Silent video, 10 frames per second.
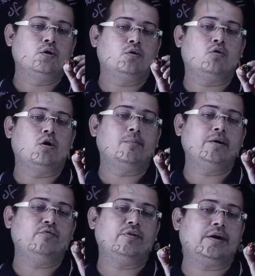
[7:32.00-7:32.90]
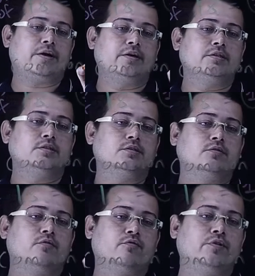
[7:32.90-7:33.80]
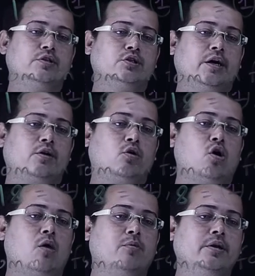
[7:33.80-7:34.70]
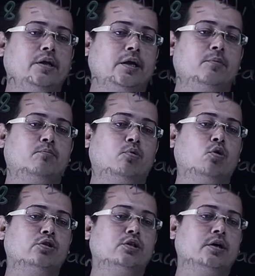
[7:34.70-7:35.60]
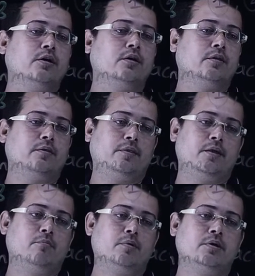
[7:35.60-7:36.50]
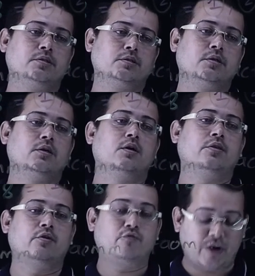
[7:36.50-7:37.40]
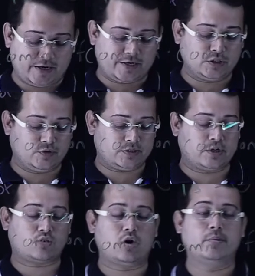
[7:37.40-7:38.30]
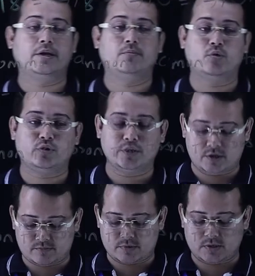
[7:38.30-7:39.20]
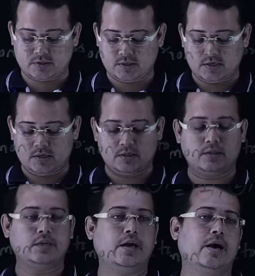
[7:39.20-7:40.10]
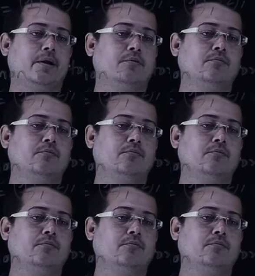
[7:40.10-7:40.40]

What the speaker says: common factors which are common in both the numbers. The factors which are common in both the numbers, they are